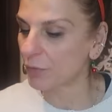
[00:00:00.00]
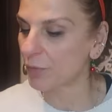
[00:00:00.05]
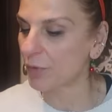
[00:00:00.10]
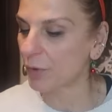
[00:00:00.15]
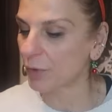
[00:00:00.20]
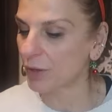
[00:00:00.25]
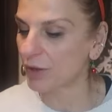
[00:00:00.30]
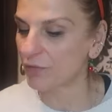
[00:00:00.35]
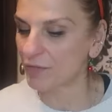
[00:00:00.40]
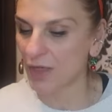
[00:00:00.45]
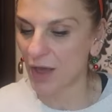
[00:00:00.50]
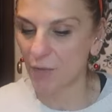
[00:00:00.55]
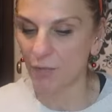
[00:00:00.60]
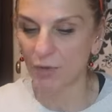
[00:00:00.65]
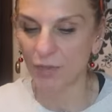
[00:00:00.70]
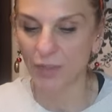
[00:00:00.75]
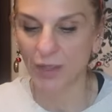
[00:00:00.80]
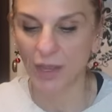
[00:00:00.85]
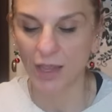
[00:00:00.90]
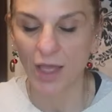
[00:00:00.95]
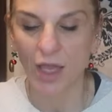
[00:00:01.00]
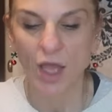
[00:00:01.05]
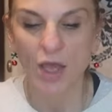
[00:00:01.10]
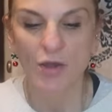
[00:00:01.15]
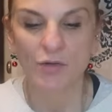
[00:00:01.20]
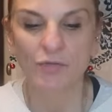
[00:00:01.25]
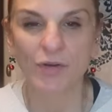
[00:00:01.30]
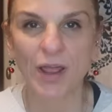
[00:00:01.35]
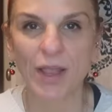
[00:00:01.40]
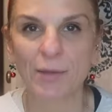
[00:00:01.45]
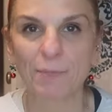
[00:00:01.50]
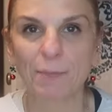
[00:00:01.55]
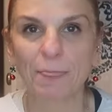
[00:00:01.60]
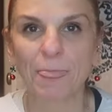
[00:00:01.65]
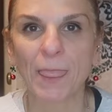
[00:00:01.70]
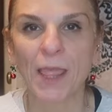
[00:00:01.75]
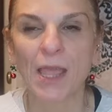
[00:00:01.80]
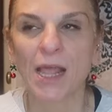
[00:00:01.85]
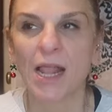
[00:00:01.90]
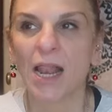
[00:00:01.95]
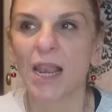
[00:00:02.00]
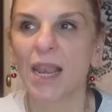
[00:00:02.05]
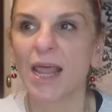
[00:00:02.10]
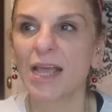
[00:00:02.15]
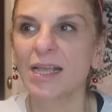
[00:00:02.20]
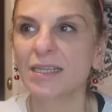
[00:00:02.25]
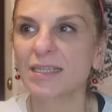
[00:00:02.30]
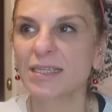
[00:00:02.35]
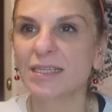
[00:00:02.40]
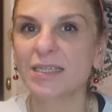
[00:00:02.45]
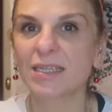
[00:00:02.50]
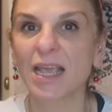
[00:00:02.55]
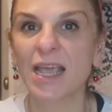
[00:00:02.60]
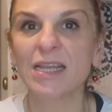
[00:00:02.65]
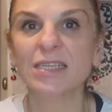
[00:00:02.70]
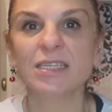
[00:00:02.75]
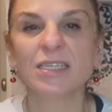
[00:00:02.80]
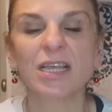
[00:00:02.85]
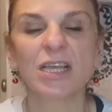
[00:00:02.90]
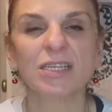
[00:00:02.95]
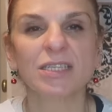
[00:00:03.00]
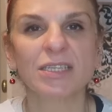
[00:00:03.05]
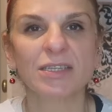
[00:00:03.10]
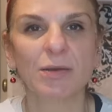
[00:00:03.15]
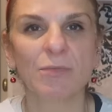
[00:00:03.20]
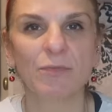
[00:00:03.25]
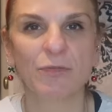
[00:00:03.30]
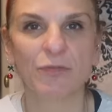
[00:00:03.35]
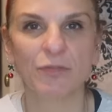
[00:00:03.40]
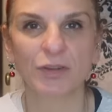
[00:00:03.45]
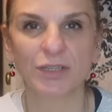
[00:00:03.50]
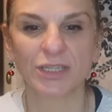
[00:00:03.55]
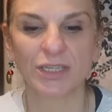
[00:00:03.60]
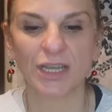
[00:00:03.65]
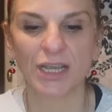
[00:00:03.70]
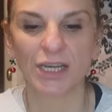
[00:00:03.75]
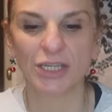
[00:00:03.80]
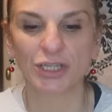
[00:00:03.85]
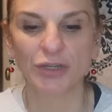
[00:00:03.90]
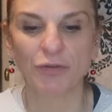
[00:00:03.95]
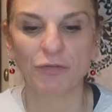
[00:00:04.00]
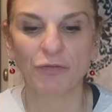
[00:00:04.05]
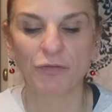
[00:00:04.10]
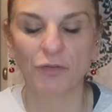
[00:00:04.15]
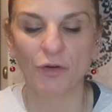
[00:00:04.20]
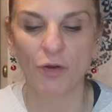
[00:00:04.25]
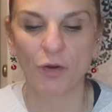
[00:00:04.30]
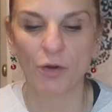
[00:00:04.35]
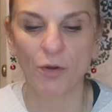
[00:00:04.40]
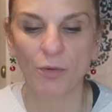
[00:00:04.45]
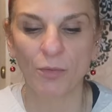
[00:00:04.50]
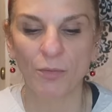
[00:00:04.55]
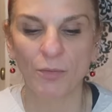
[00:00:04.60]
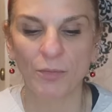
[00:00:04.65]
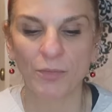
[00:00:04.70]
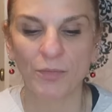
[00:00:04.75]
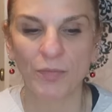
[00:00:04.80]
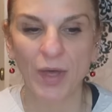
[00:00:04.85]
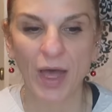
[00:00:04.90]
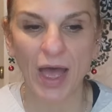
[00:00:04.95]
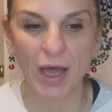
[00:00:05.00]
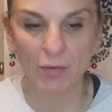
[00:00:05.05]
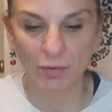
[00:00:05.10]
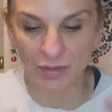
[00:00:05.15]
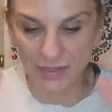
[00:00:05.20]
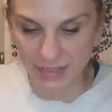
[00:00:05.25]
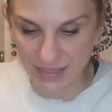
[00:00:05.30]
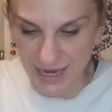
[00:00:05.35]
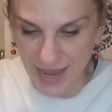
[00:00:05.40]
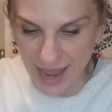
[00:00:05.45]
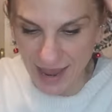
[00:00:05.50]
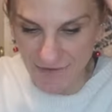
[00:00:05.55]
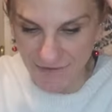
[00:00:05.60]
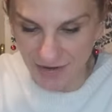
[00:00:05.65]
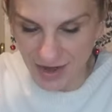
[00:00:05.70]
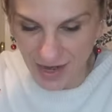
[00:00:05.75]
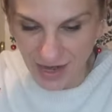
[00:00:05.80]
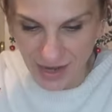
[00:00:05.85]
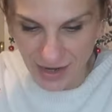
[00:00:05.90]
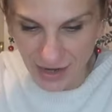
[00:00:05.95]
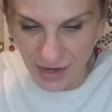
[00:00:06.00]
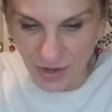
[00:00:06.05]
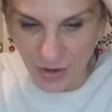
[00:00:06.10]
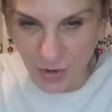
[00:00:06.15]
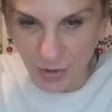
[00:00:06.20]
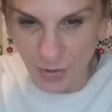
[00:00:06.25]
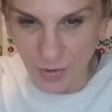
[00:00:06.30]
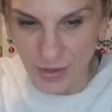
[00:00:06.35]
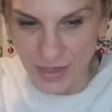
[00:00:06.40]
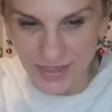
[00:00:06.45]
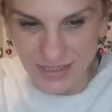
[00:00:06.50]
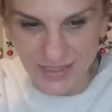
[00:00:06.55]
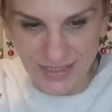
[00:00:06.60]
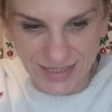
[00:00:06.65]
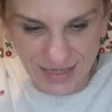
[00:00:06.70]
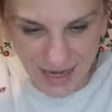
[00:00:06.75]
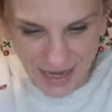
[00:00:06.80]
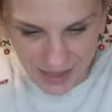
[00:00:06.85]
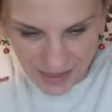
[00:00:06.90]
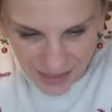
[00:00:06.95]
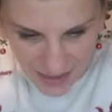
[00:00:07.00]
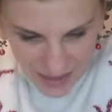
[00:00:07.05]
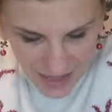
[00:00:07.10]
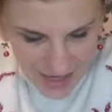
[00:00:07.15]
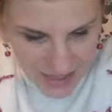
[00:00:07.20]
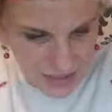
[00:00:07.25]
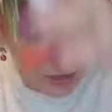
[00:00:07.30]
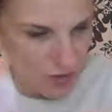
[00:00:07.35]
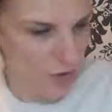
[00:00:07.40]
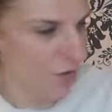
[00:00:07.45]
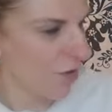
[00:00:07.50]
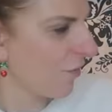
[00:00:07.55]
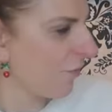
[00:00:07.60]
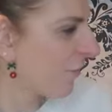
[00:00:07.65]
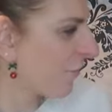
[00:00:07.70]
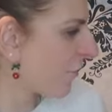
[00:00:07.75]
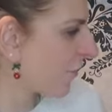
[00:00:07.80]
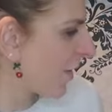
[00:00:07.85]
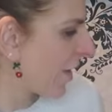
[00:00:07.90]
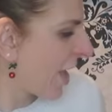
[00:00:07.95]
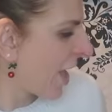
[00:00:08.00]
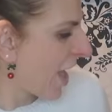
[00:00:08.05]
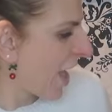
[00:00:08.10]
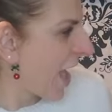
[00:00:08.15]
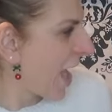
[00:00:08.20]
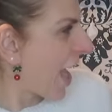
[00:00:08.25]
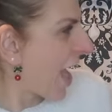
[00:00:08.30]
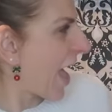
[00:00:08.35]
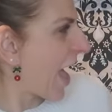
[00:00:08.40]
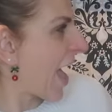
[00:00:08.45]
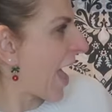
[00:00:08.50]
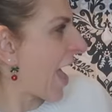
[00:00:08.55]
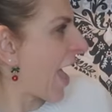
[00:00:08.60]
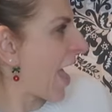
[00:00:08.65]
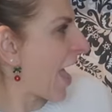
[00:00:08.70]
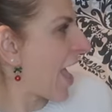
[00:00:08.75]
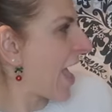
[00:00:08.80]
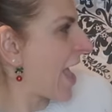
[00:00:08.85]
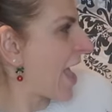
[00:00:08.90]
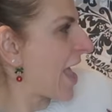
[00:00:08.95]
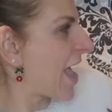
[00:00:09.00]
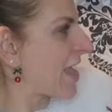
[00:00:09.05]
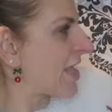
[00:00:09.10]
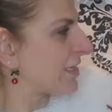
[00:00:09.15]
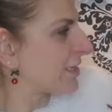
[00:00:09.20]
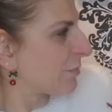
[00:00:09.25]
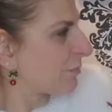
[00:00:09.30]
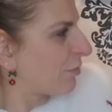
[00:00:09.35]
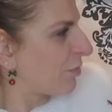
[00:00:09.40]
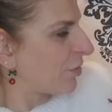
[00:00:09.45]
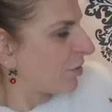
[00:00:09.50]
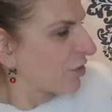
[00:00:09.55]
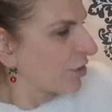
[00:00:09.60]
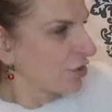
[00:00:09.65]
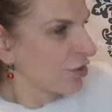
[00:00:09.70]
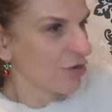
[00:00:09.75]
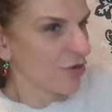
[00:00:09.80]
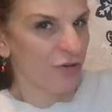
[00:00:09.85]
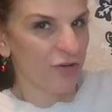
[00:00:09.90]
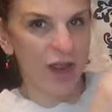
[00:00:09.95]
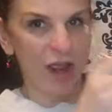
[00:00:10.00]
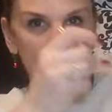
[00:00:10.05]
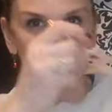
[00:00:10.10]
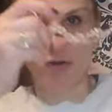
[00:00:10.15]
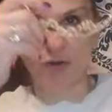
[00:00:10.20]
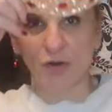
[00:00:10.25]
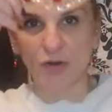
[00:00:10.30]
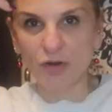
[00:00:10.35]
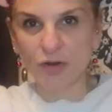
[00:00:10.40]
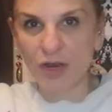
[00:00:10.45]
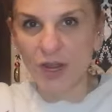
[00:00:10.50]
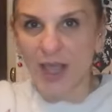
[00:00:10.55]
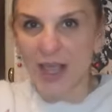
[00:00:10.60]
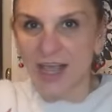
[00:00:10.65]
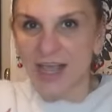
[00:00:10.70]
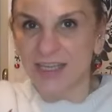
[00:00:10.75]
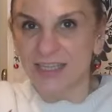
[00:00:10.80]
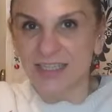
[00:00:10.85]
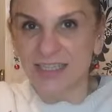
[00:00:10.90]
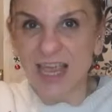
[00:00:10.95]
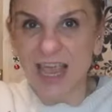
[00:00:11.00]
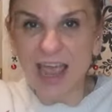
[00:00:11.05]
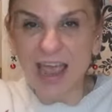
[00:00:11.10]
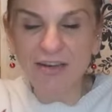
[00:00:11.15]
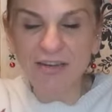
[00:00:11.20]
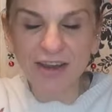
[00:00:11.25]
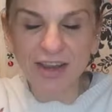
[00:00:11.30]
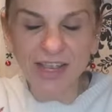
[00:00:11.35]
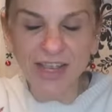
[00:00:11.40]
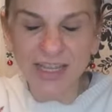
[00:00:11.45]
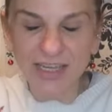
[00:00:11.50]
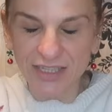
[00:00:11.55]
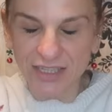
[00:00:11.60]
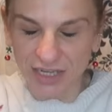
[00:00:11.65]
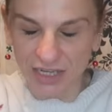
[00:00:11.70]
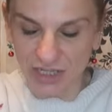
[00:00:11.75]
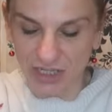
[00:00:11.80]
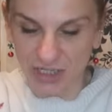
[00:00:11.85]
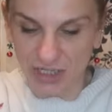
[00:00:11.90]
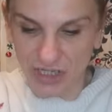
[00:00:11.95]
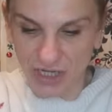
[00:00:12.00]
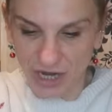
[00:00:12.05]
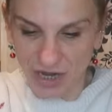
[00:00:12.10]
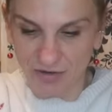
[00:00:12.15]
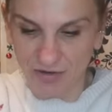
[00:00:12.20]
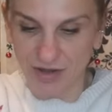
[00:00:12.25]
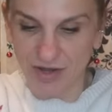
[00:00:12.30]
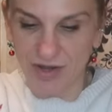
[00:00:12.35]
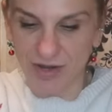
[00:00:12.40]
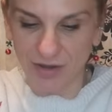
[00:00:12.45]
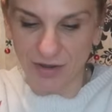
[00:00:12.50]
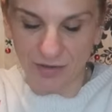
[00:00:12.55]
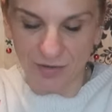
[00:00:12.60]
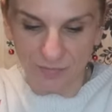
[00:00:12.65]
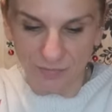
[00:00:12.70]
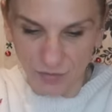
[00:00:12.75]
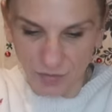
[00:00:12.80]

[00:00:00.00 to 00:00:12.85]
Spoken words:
We'll leave that one there. Right, let's insert some footage from our Terry. Let's take this off and put the crown on. Terry is sharing.